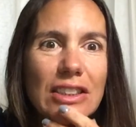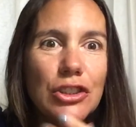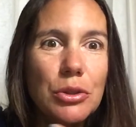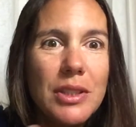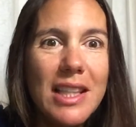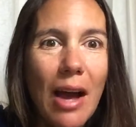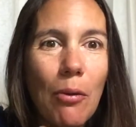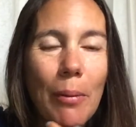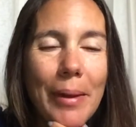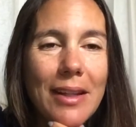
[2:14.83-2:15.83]
"Do you see
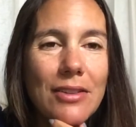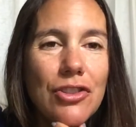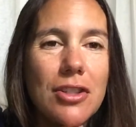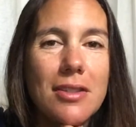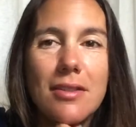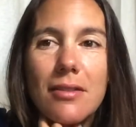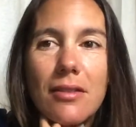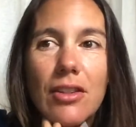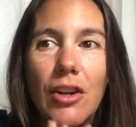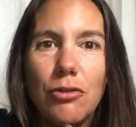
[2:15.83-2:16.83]
that woman? She's,
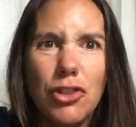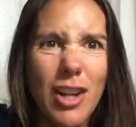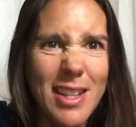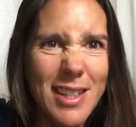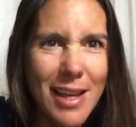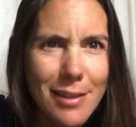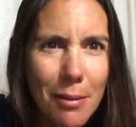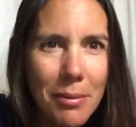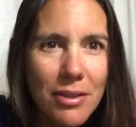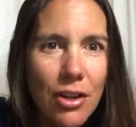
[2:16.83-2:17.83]
you know, should I say
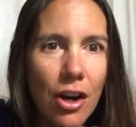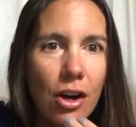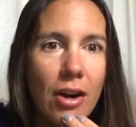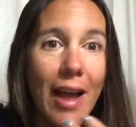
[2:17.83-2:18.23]
something to her?"